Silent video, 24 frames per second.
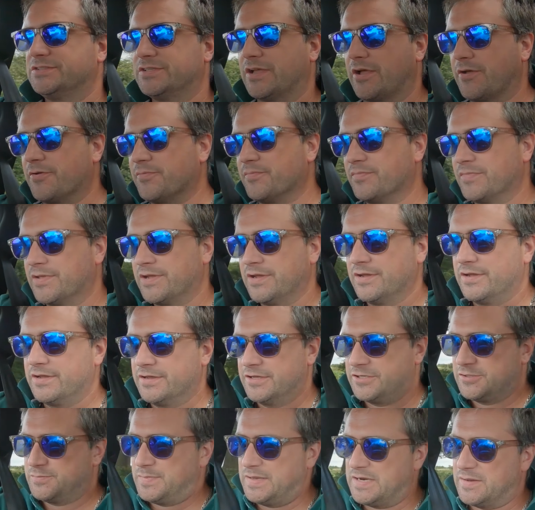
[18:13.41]
So
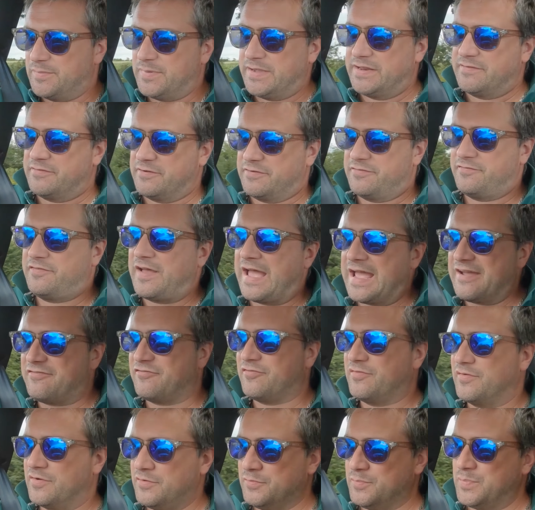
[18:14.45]
it's been a bit of a faff,
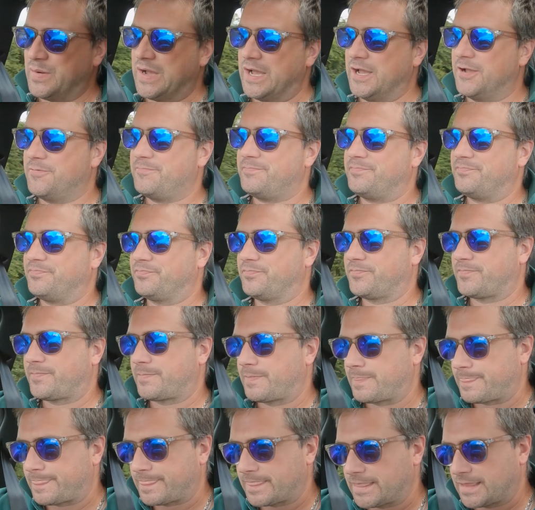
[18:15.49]
but
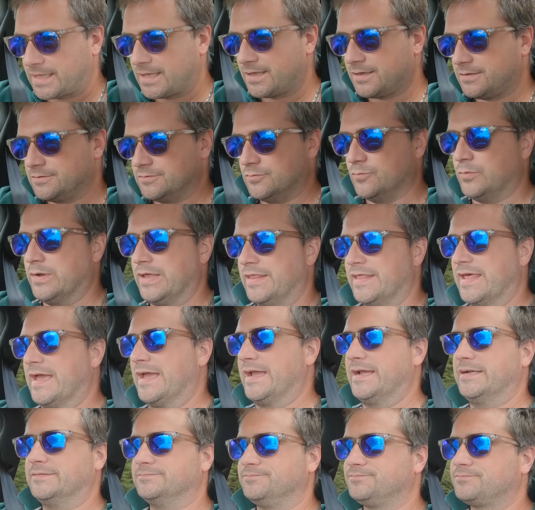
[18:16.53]
we're
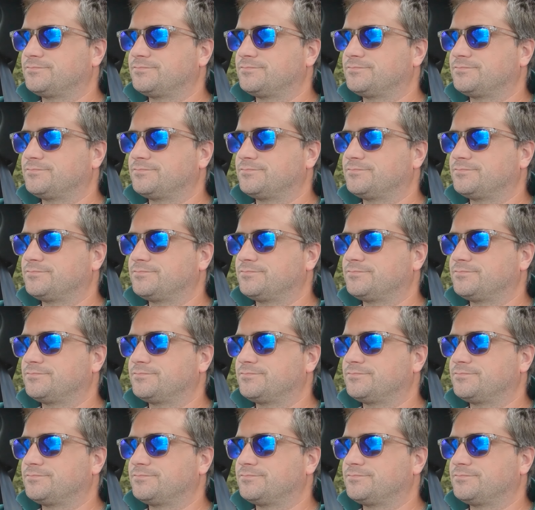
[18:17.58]
there.